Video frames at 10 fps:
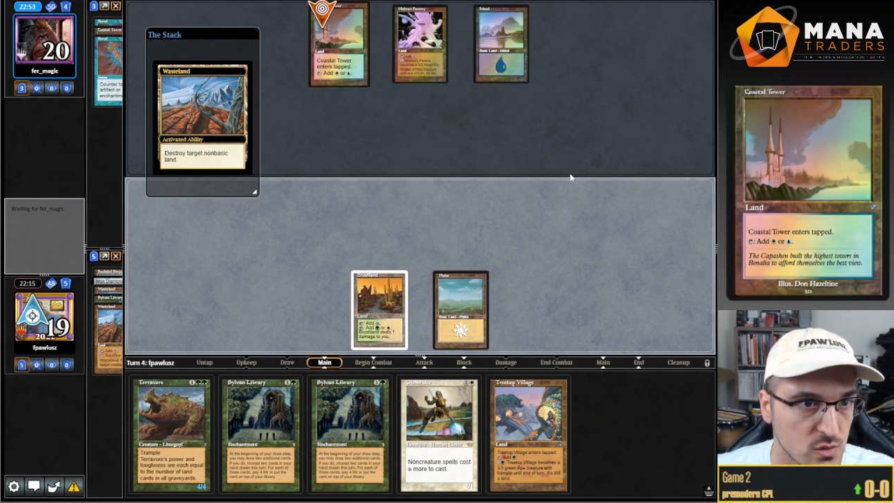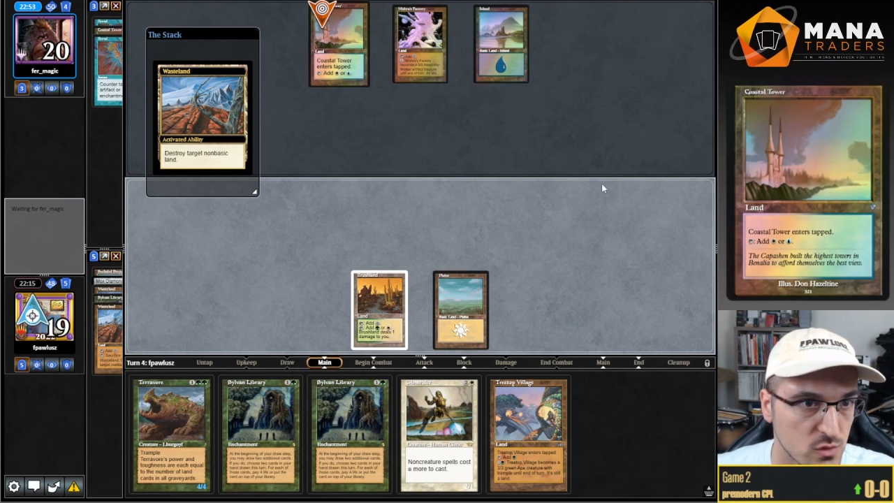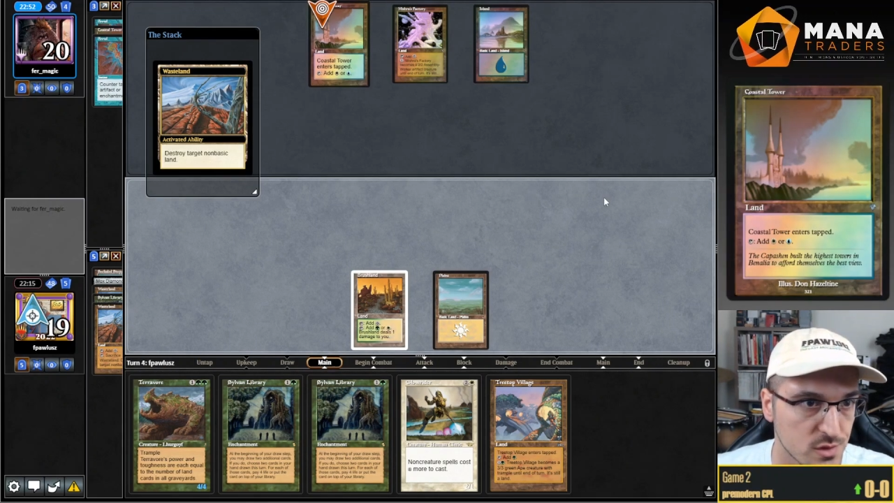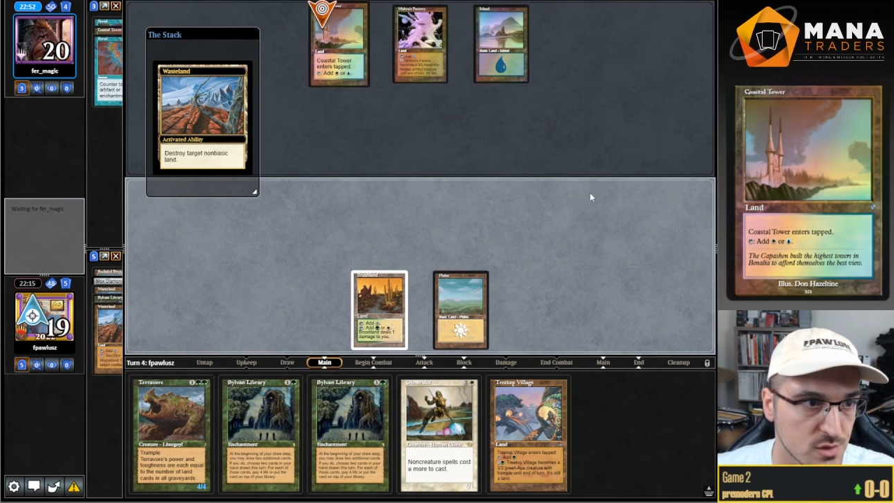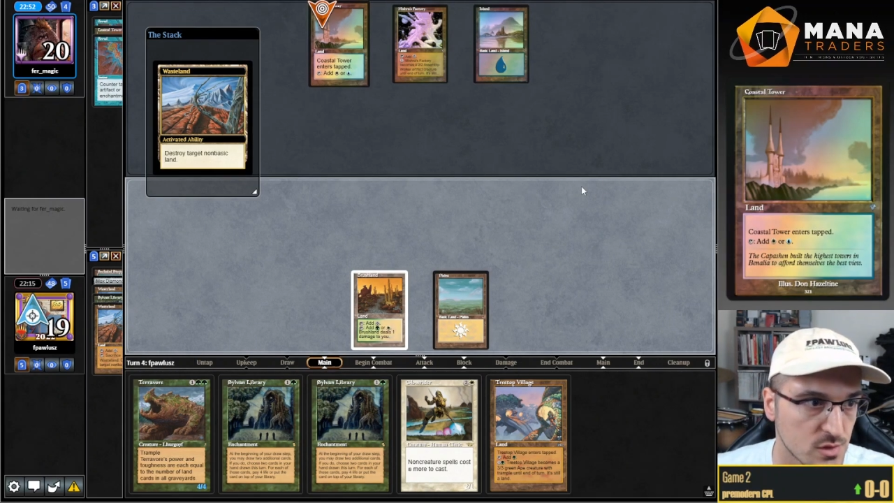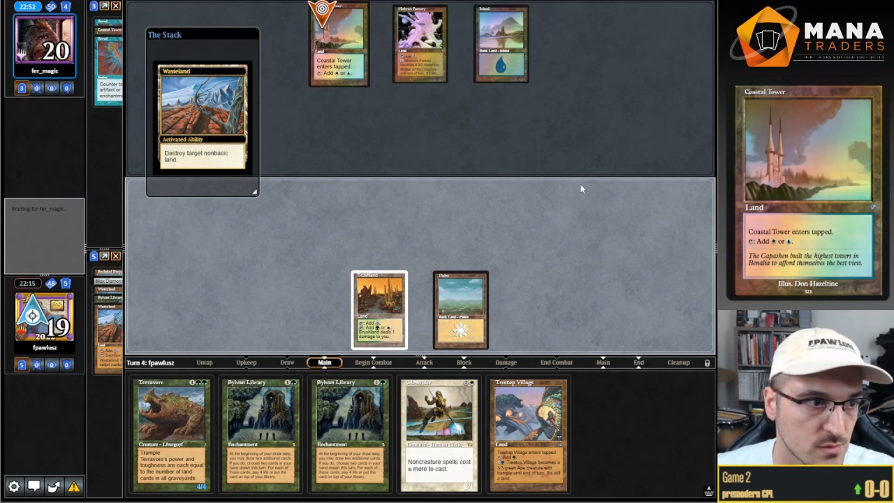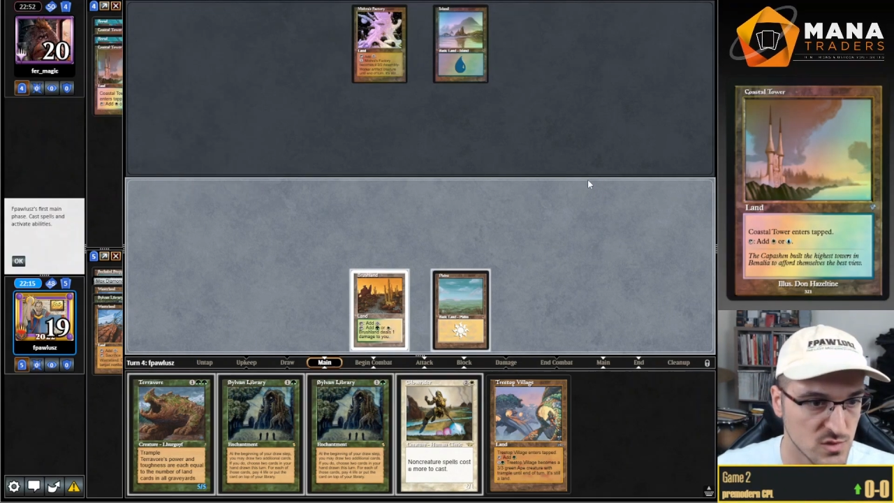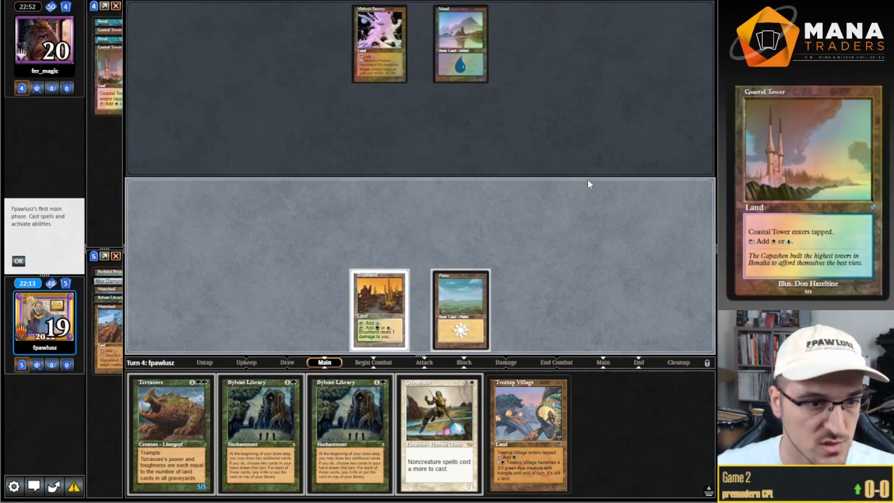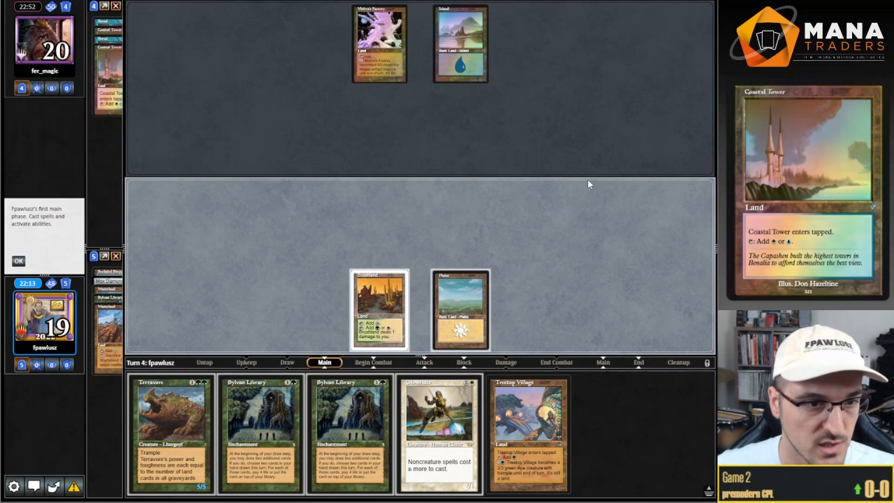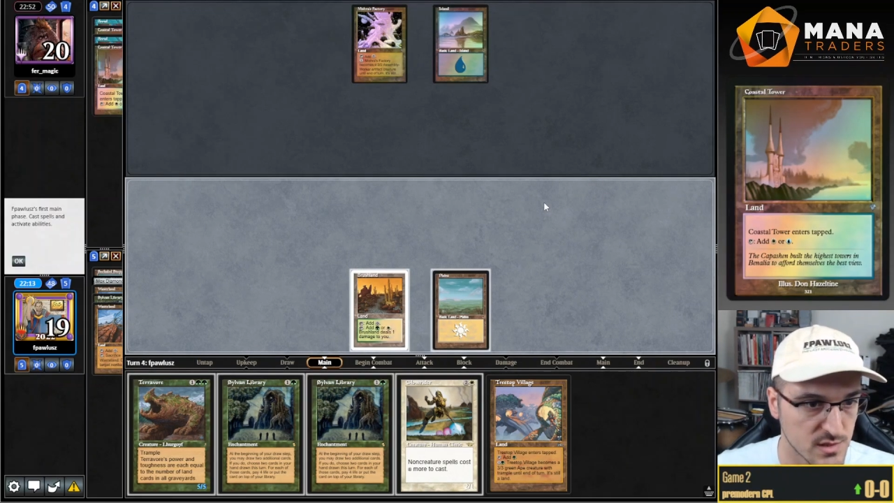source.
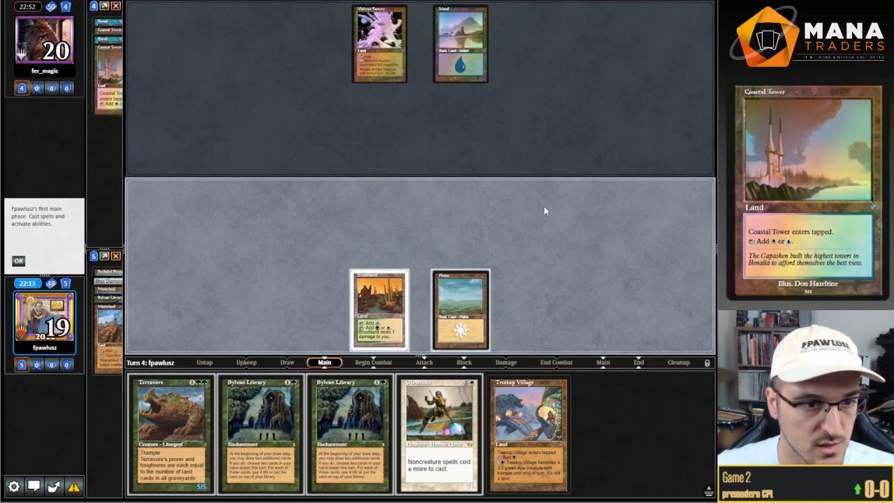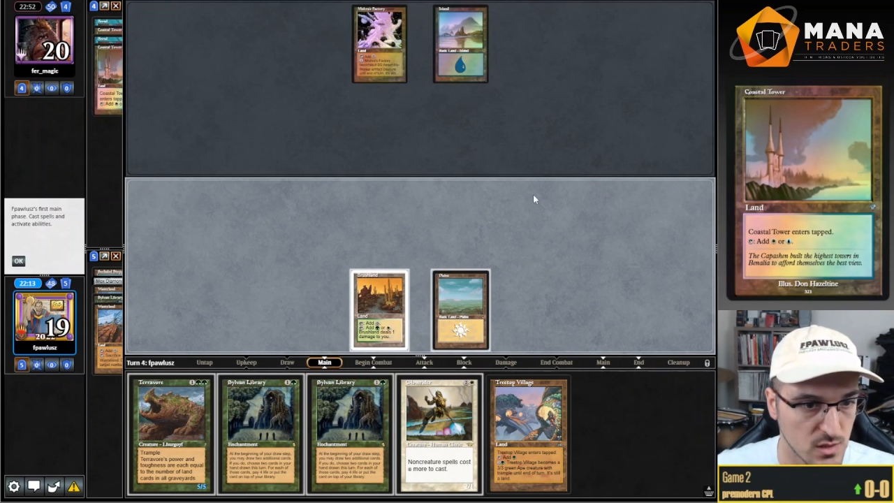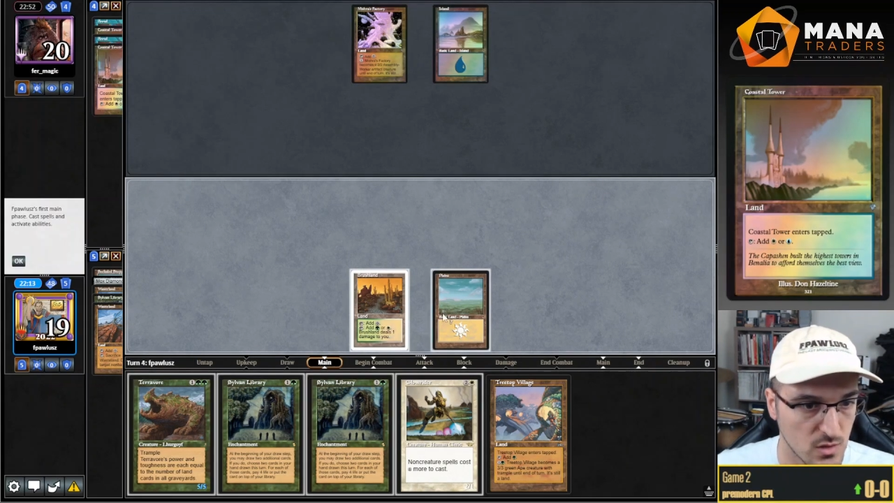Just lets it